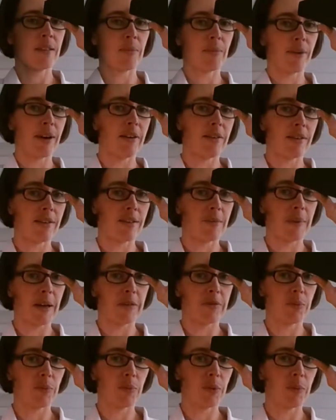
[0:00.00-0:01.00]
the brighter the
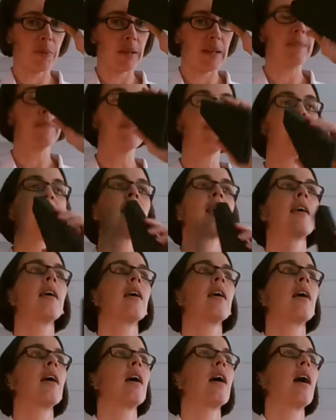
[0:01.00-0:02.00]
spectrum will be.
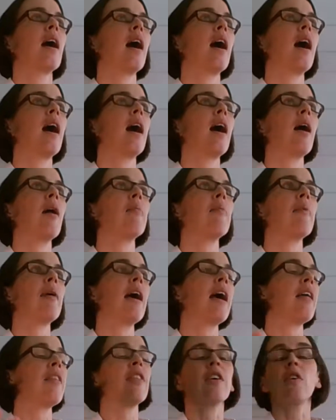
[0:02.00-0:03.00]

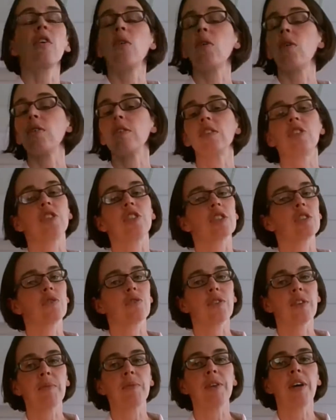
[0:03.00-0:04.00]
And the goal is just
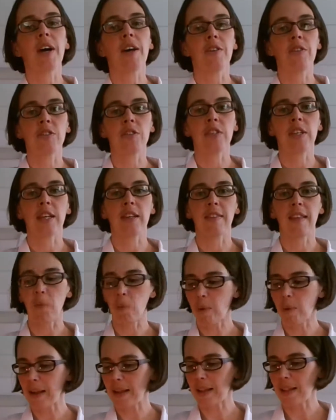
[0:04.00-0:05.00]
for them to understand
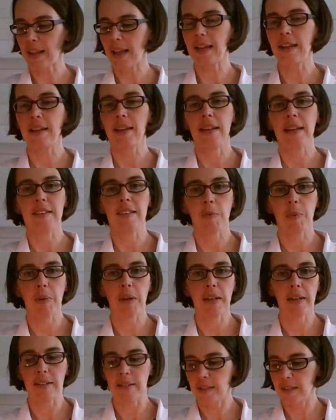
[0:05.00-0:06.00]
that white light is
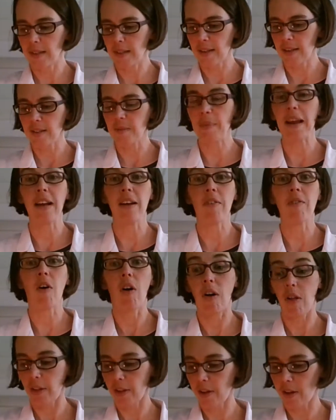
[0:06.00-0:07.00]
made of
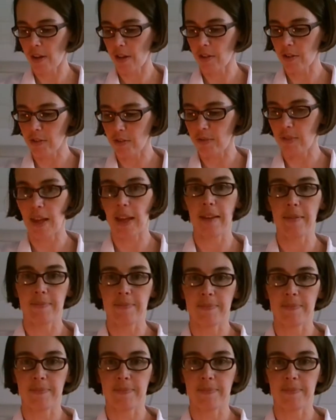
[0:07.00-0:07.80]
all the colors of light.